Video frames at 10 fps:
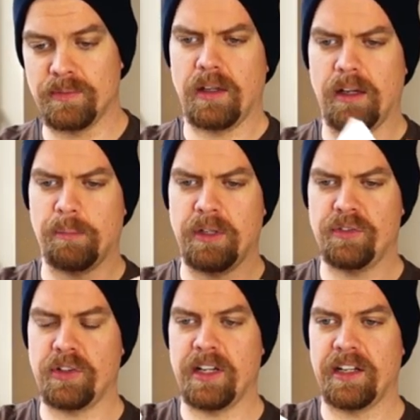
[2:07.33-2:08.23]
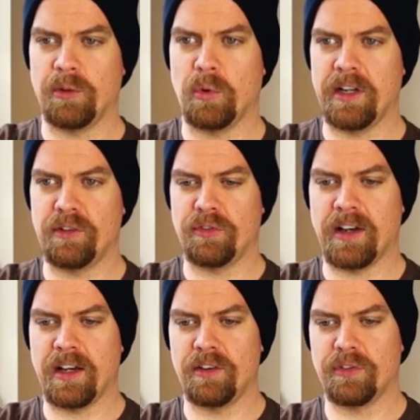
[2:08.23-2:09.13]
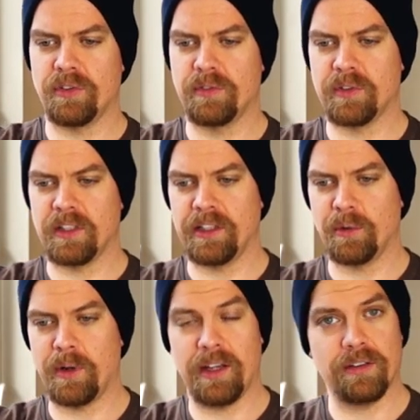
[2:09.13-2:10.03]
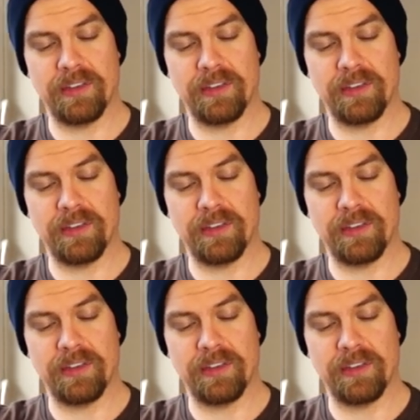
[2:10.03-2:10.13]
But if you're getting the 185 Kalita Wave,